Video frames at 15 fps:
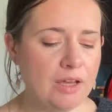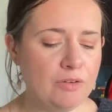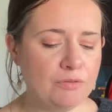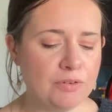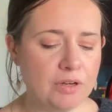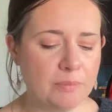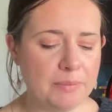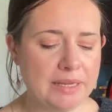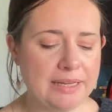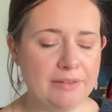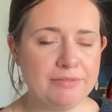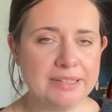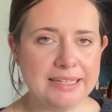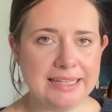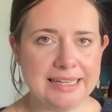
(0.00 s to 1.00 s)
From a
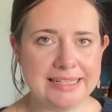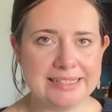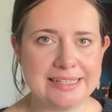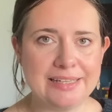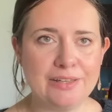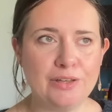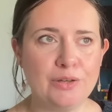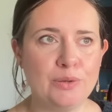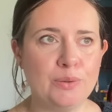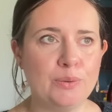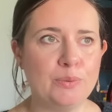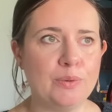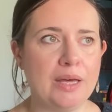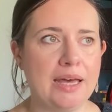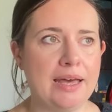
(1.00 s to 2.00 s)
lovely lady
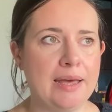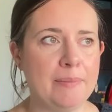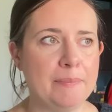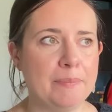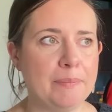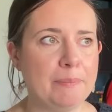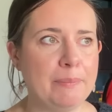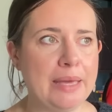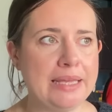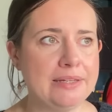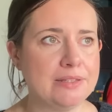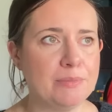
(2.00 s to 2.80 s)
who made